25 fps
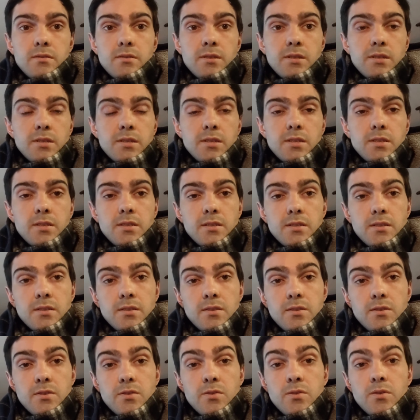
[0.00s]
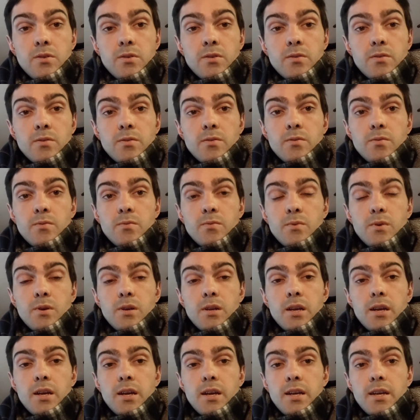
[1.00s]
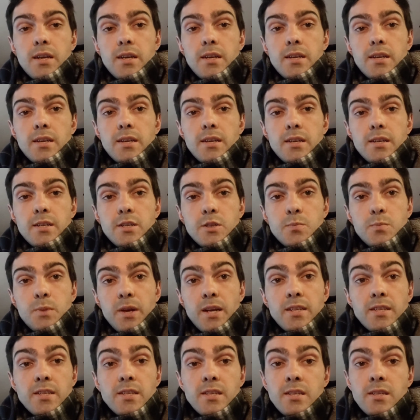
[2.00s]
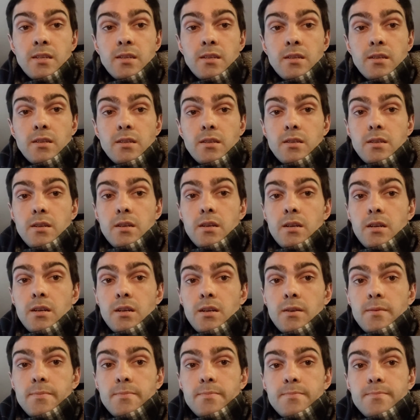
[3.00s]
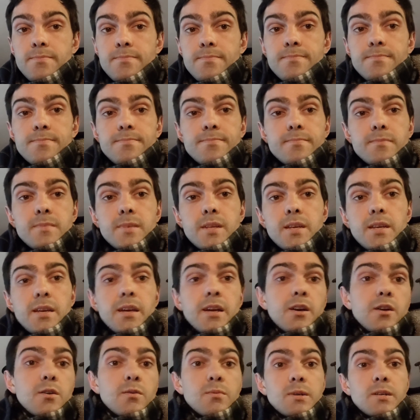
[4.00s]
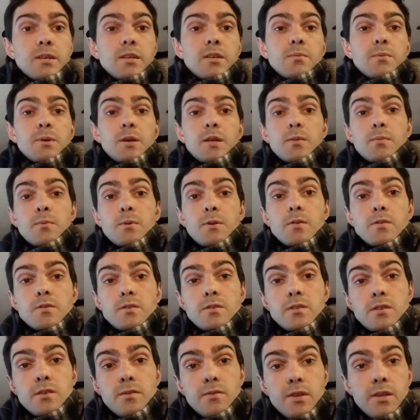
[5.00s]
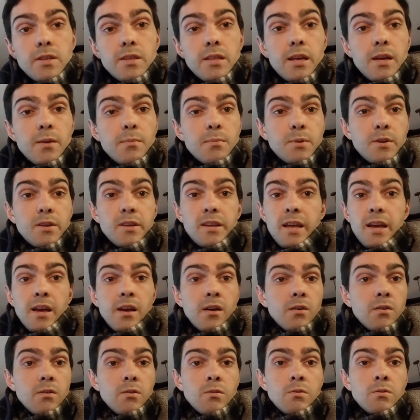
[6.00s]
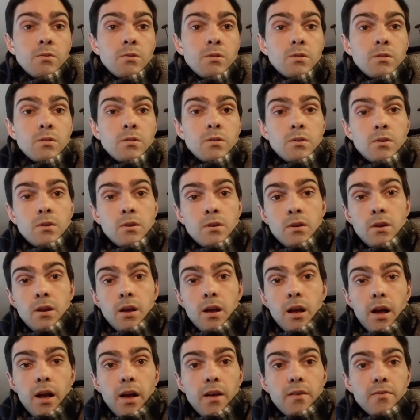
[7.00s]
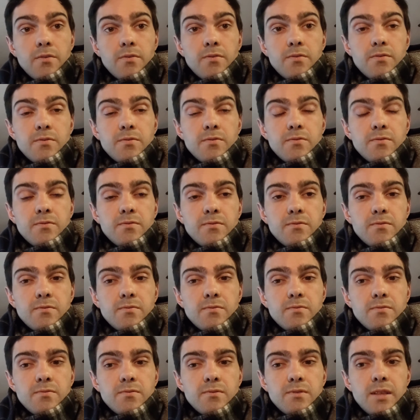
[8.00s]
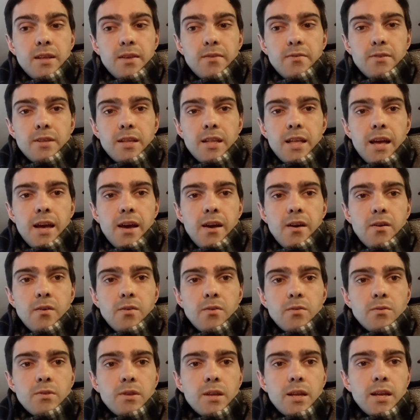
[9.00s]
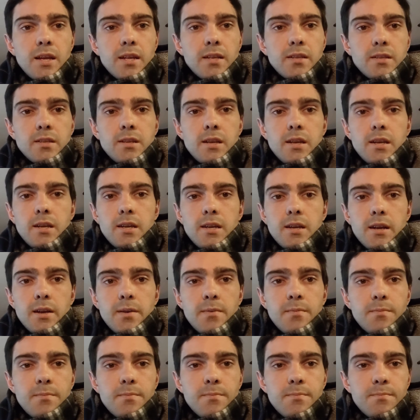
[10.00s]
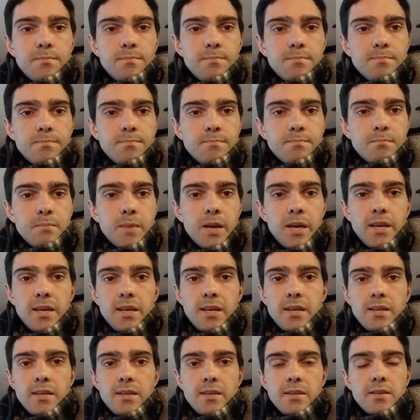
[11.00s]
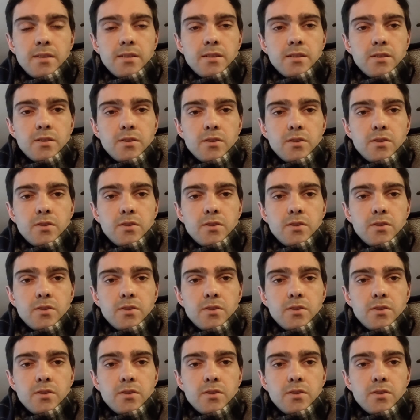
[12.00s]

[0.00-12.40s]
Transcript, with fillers: this isn't doing what I expected. Um, like how am I going to pay the bills and stuff like that. But now I've leveled it out and like I'm making